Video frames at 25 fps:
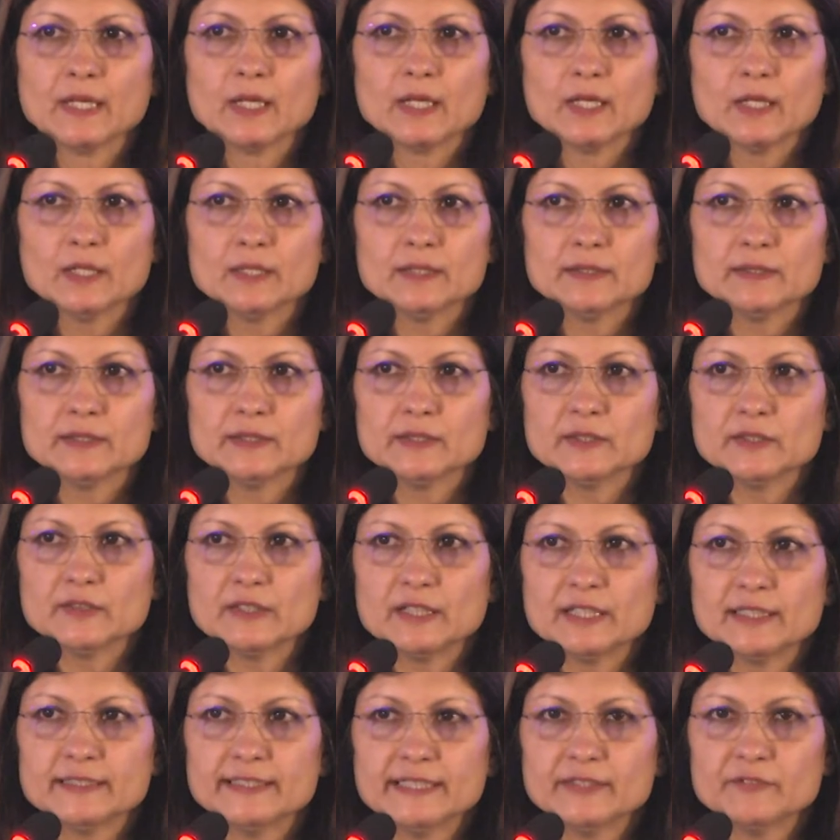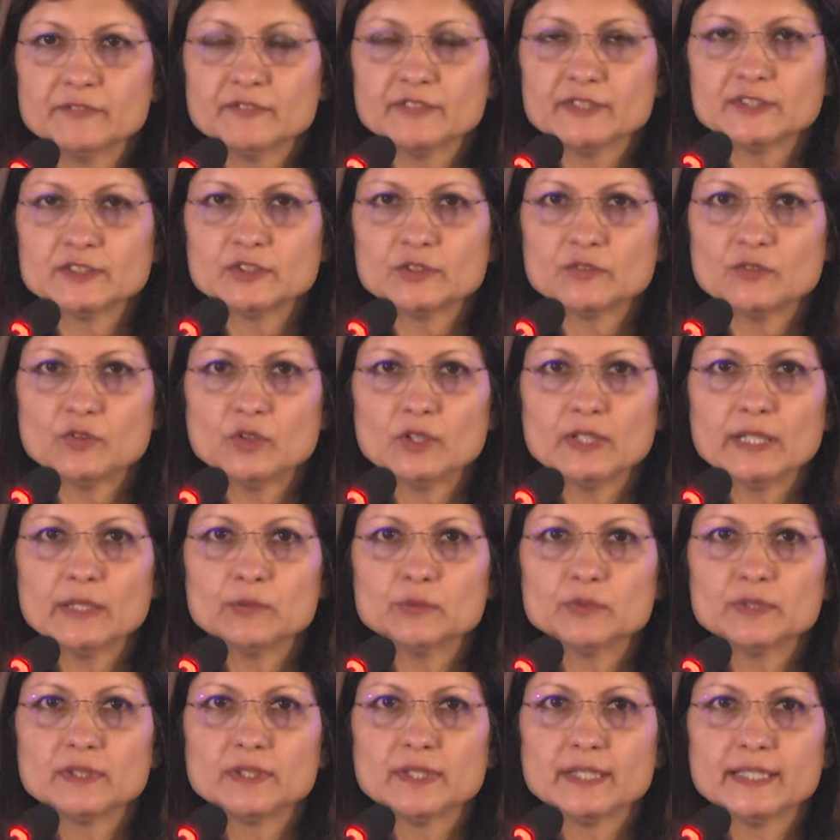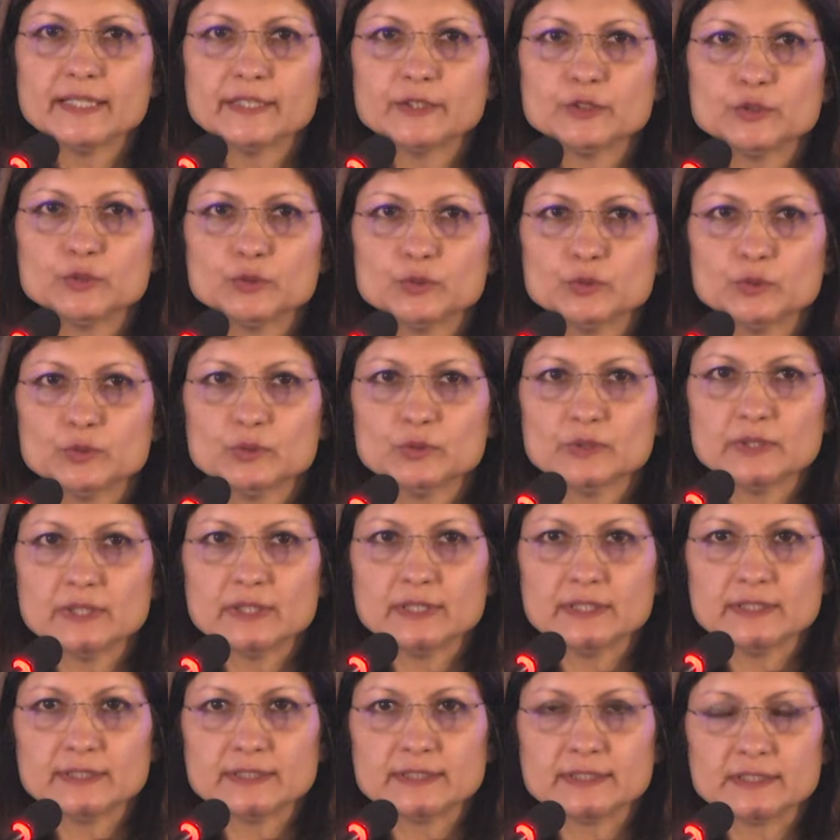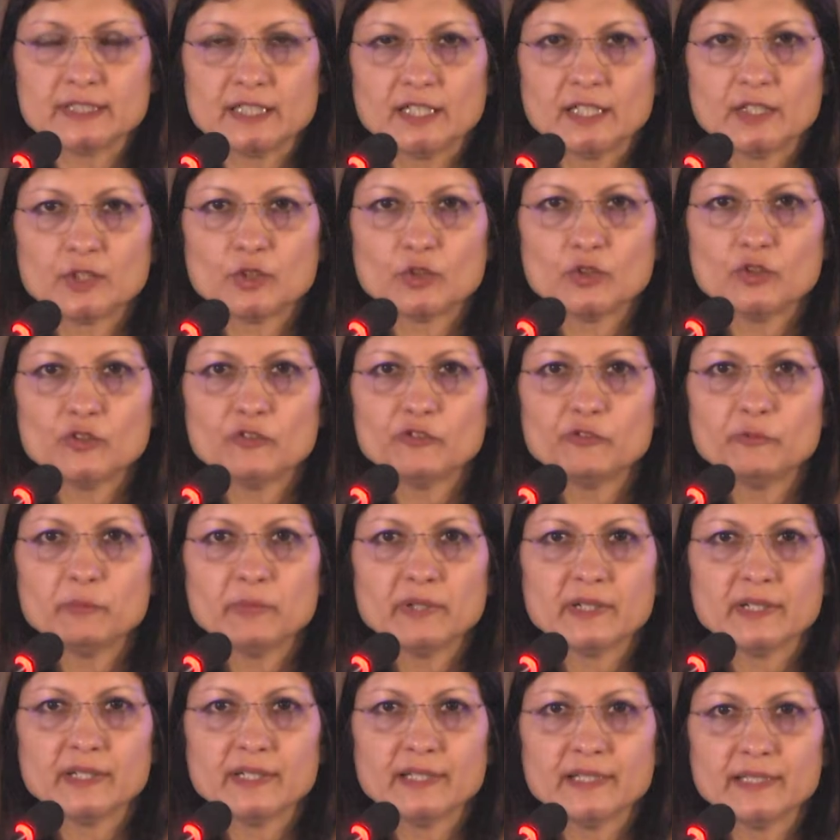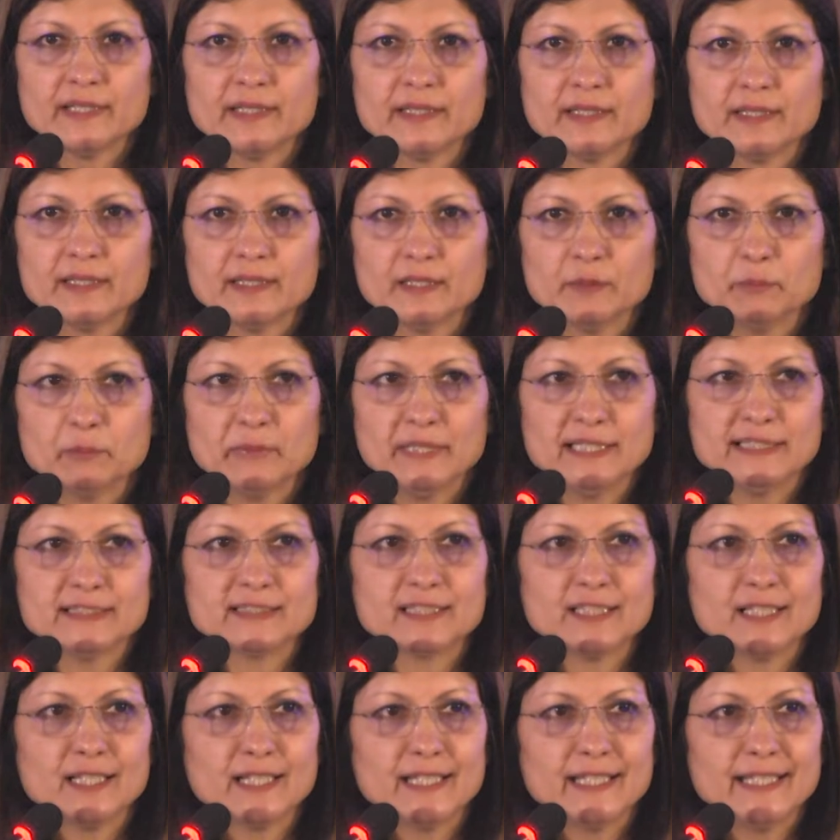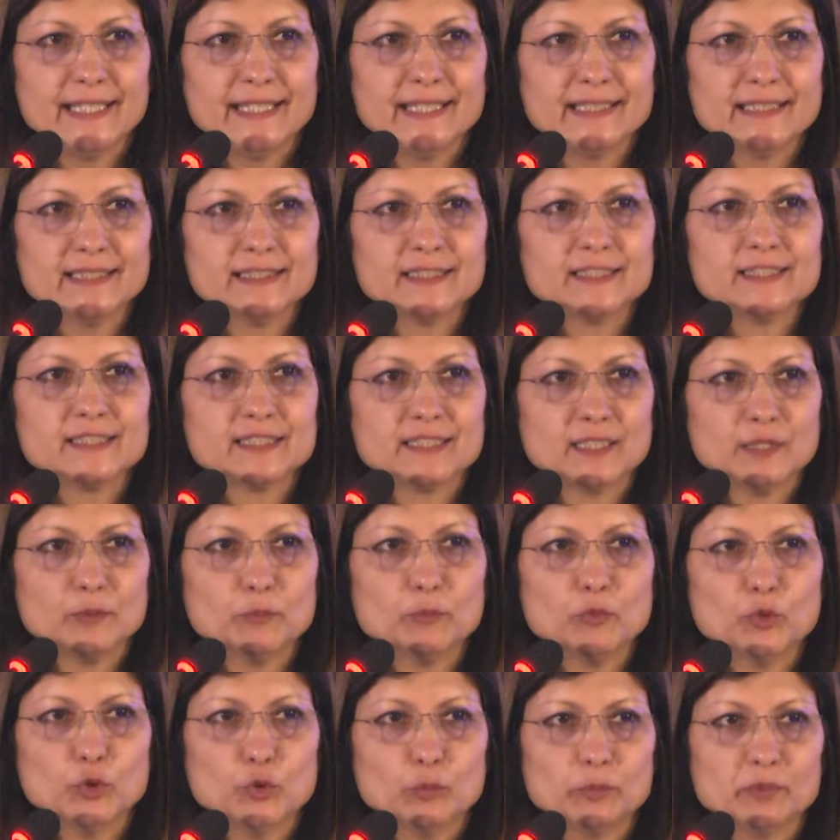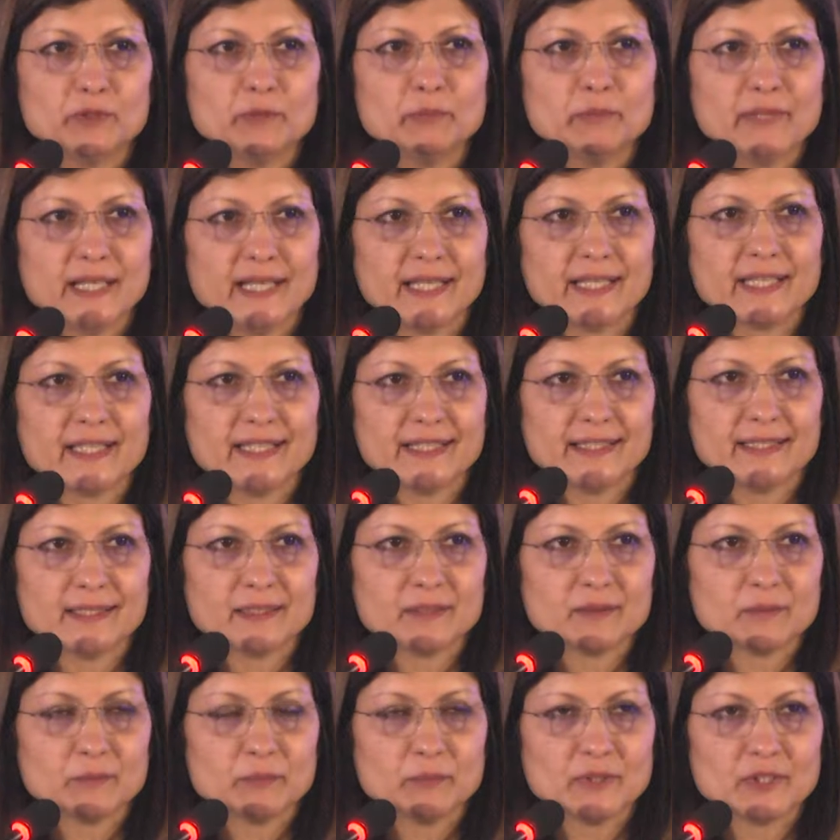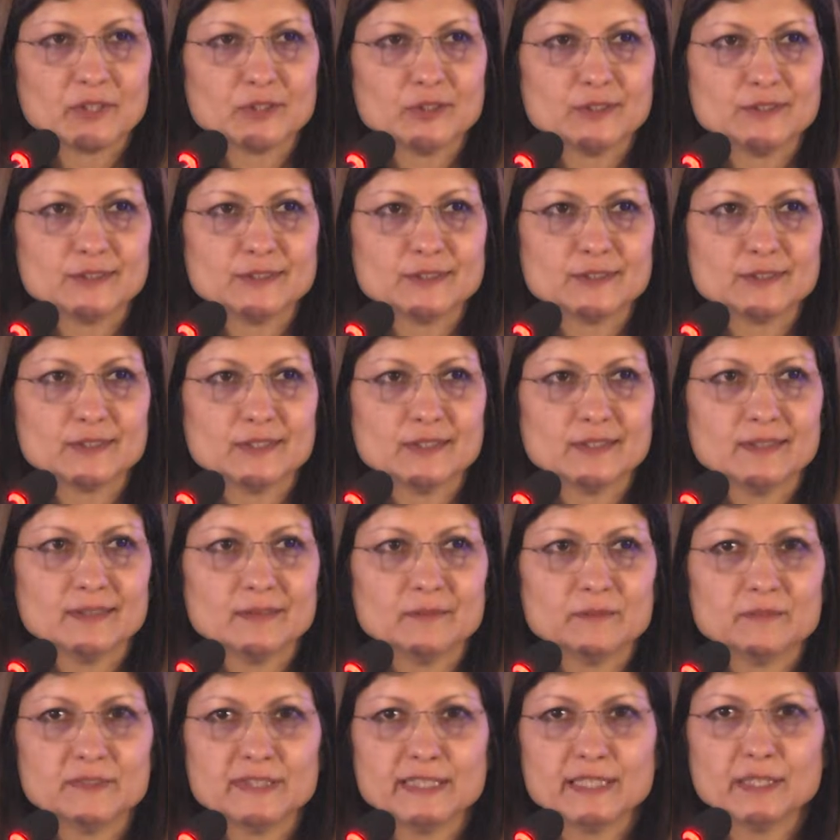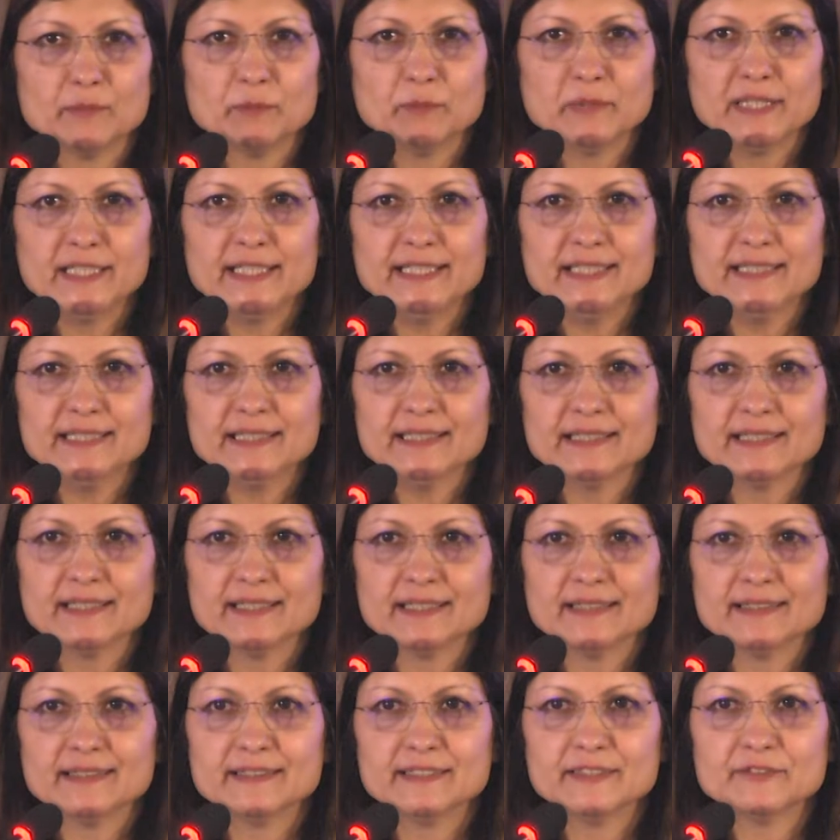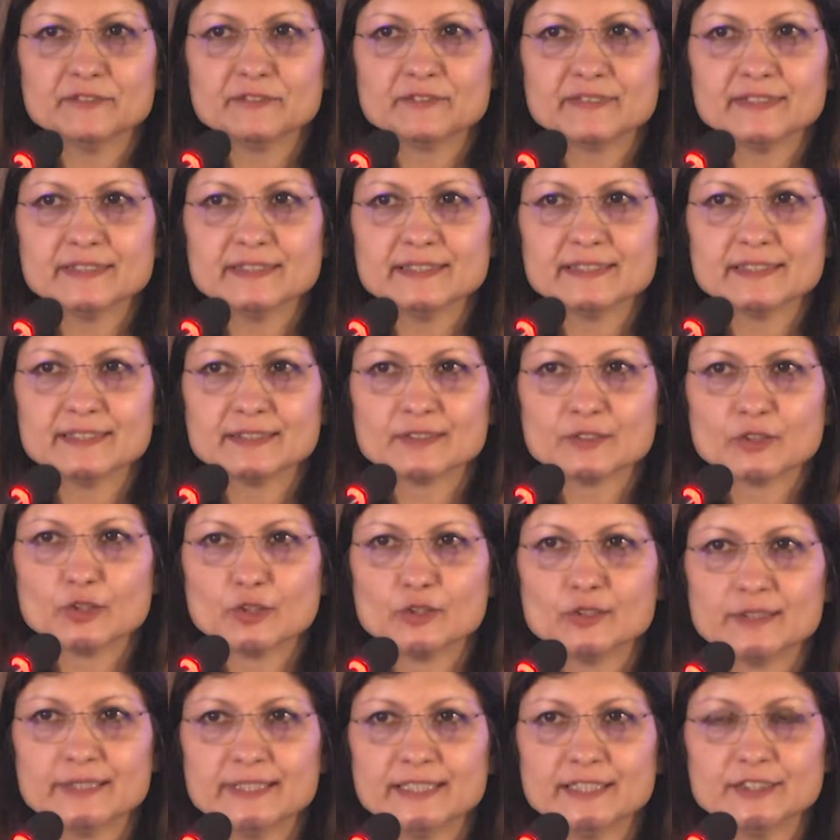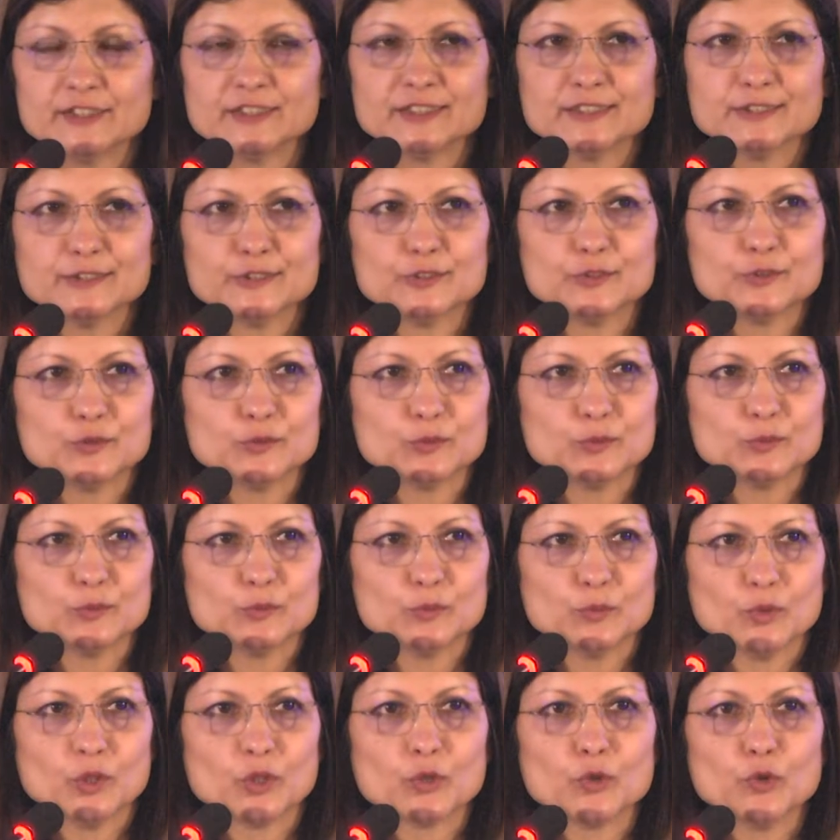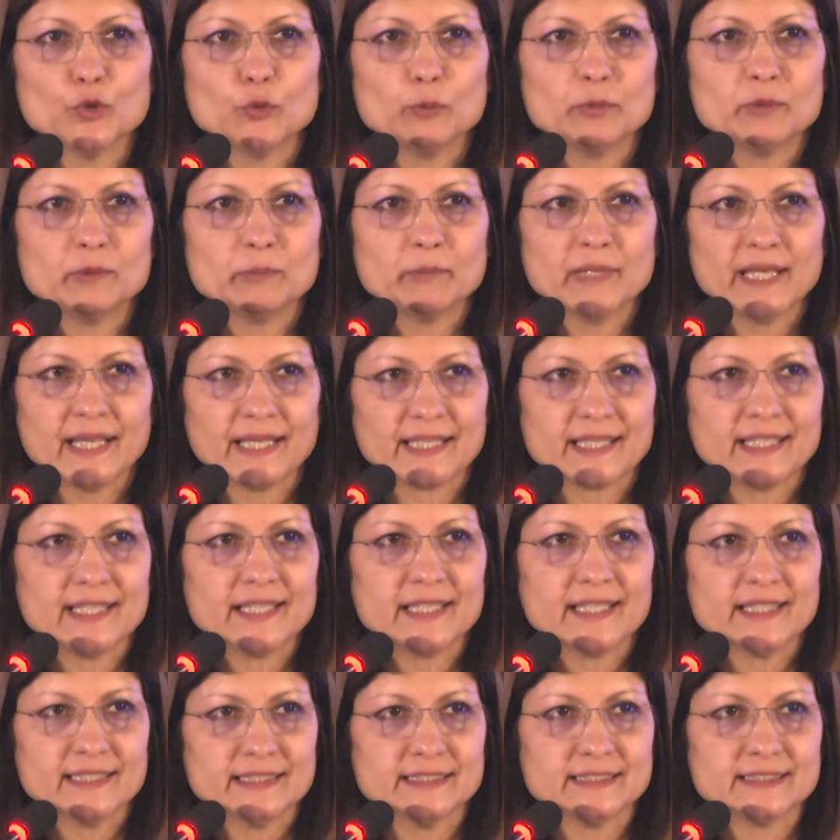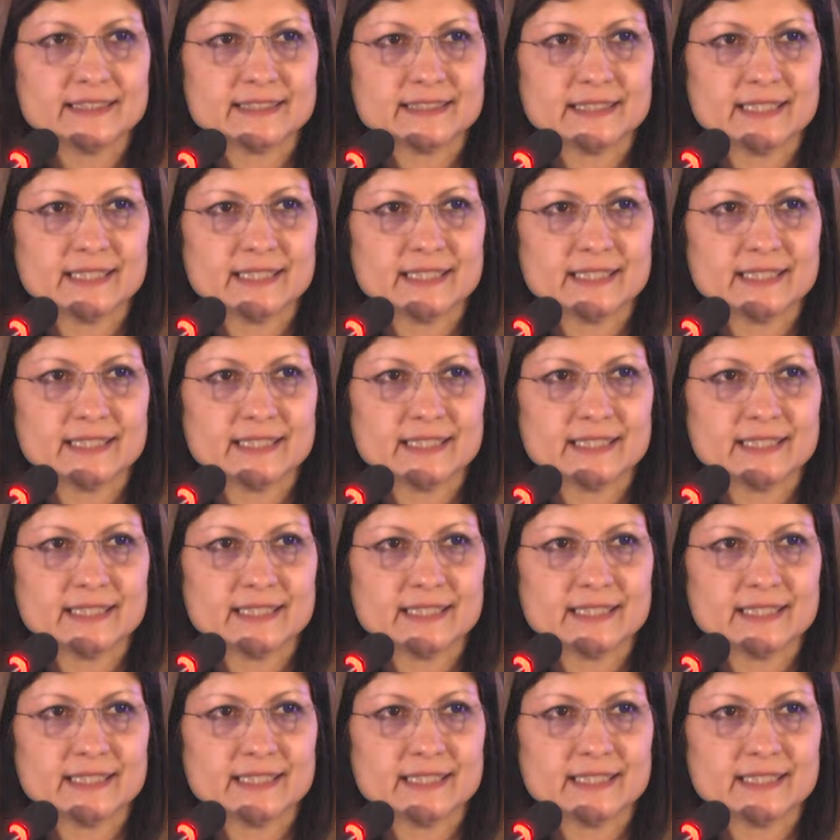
I think first of all, I would like to start off by baselining the term open banking, because there are many different connotations to what open banking is.